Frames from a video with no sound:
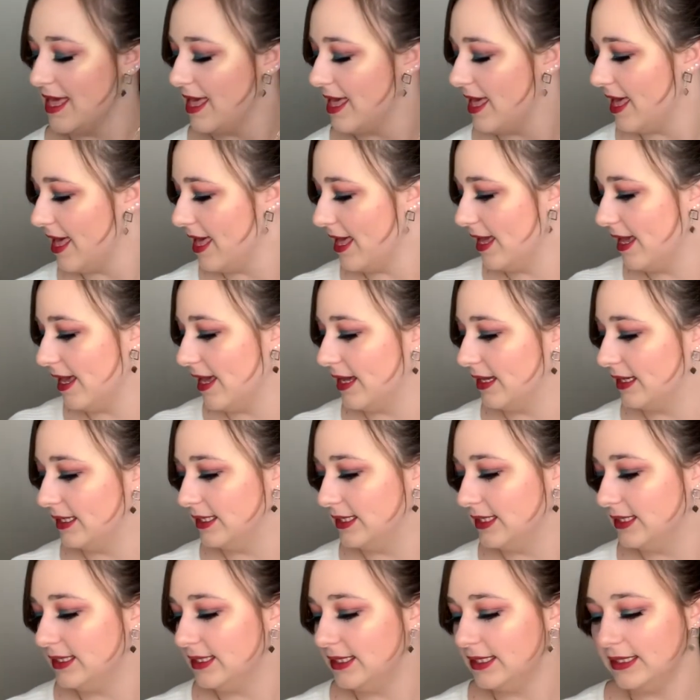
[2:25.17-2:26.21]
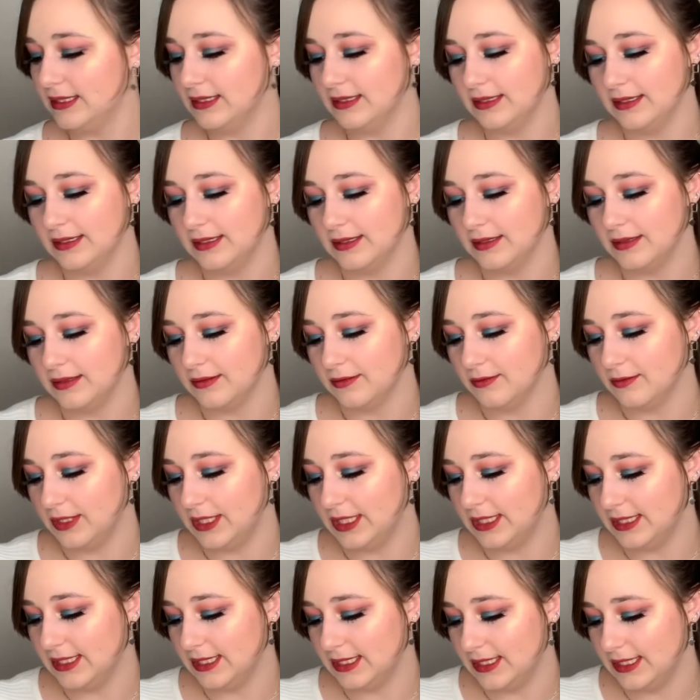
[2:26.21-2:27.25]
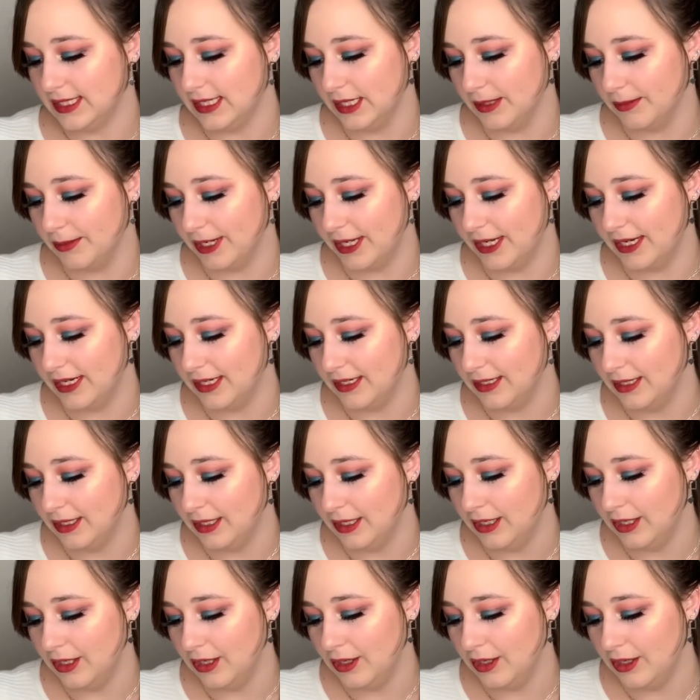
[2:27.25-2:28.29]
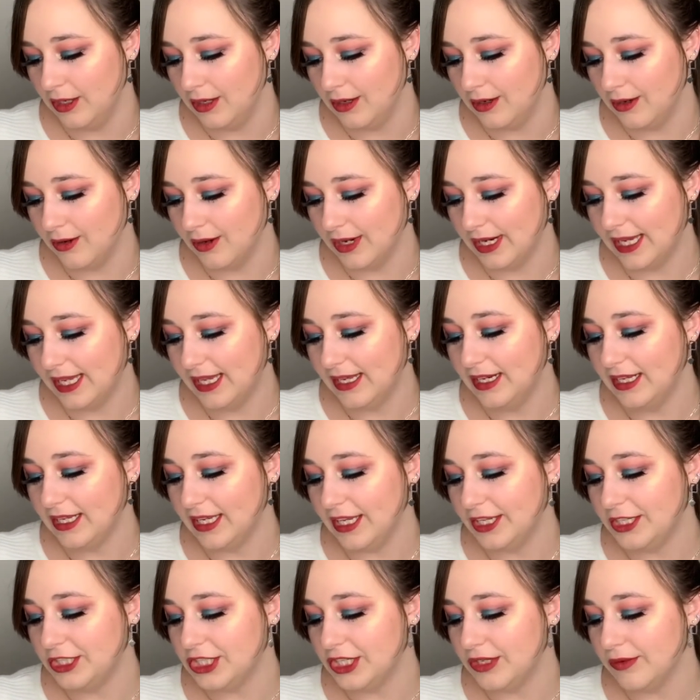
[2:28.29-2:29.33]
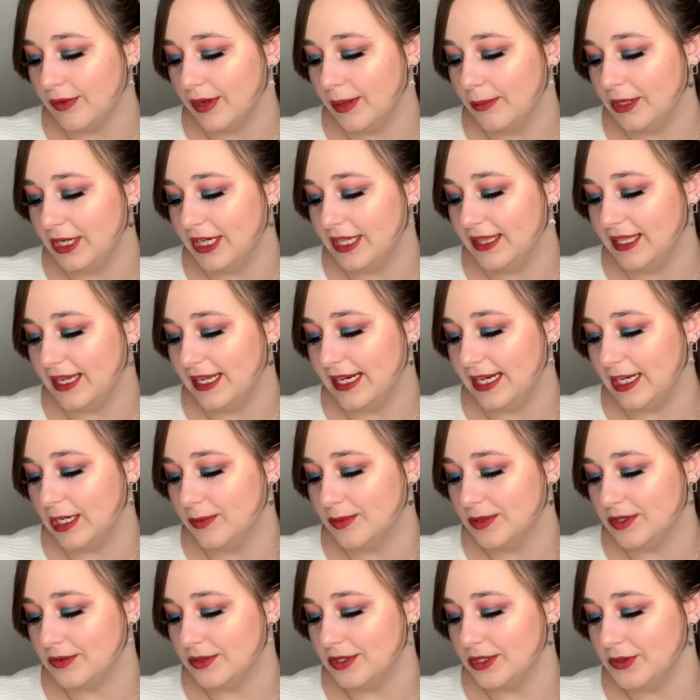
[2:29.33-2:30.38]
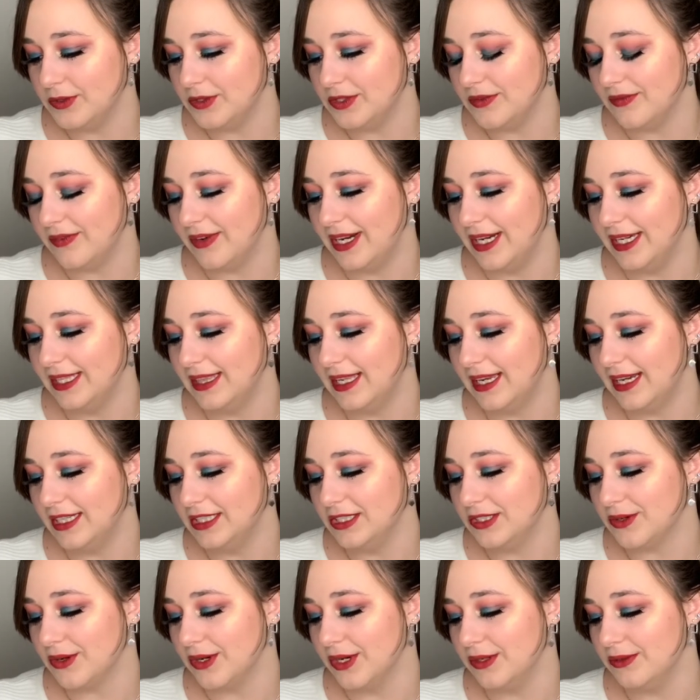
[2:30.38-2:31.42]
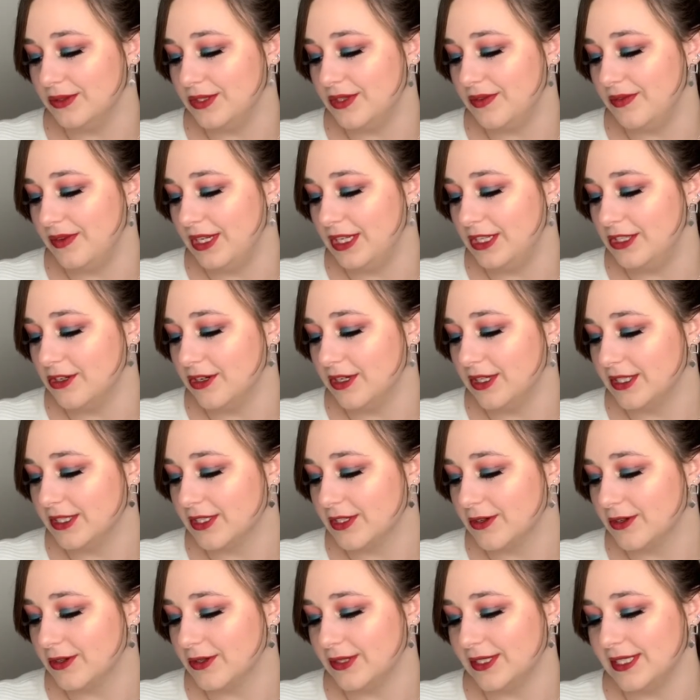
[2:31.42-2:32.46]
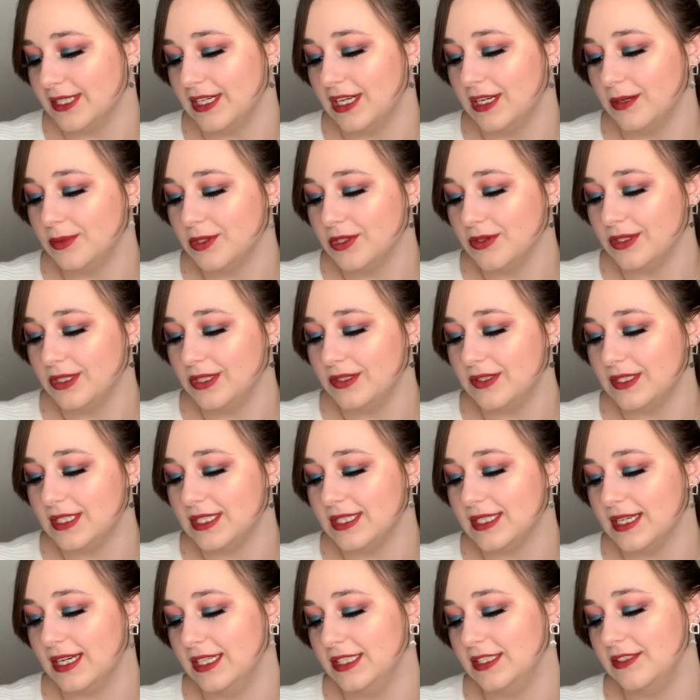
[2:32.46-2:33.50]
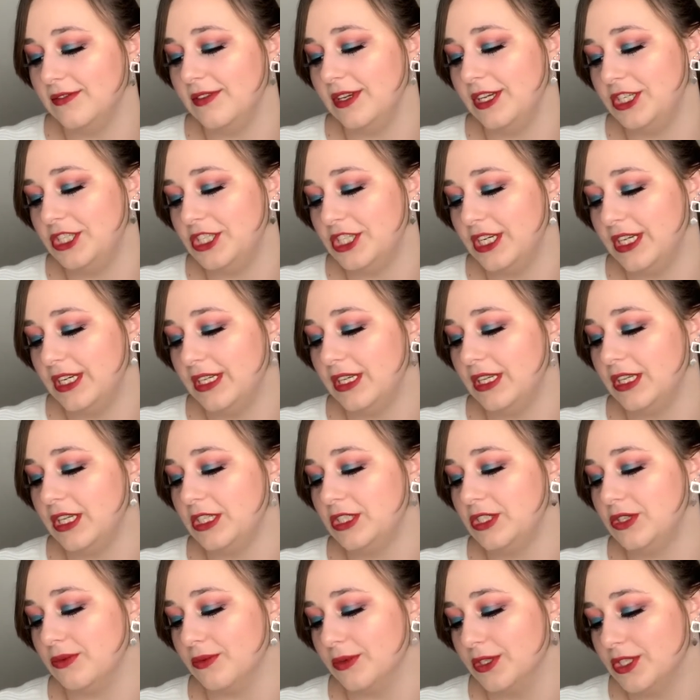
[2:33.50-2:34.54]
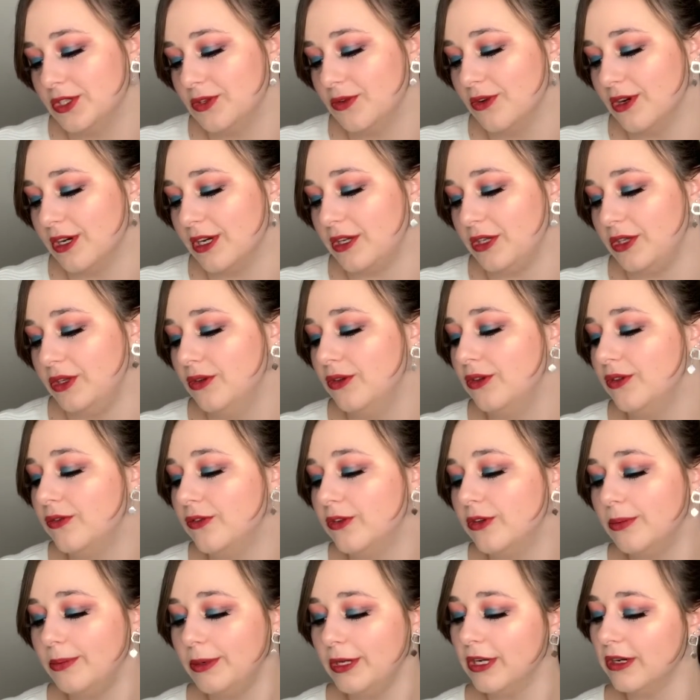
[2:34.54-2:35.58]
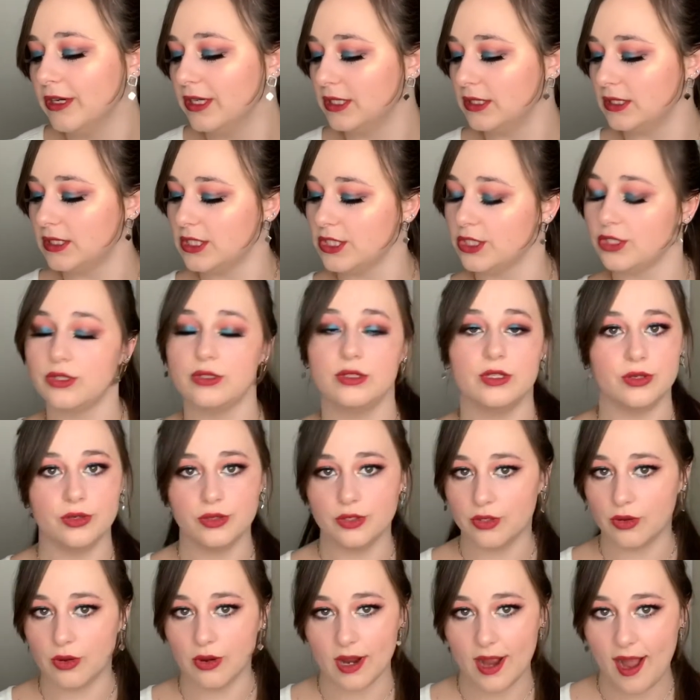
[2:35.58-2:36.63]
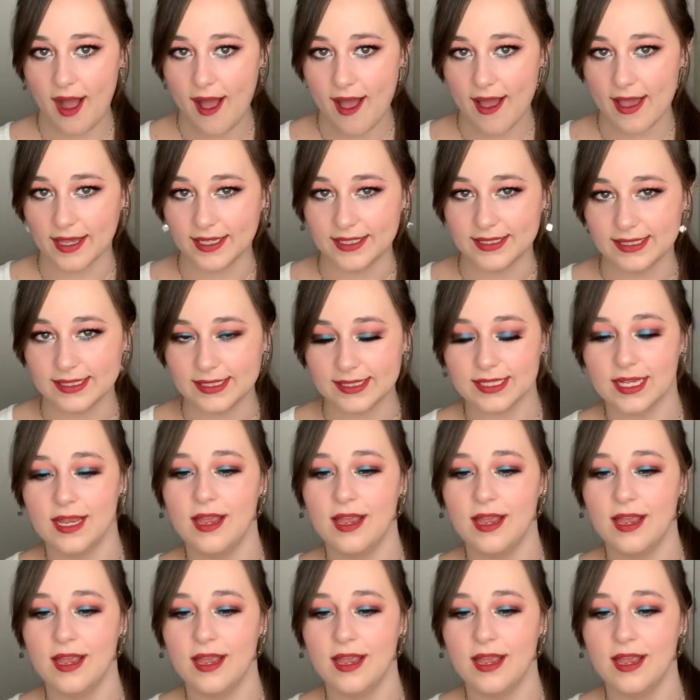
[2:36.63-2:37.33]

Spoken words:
And what does it say about it? Organic ancient remedy that helps reduce fine lines, crow's feet, dark circles, and helps reduce the signs of aging to restore a youthful appearance to your eyes.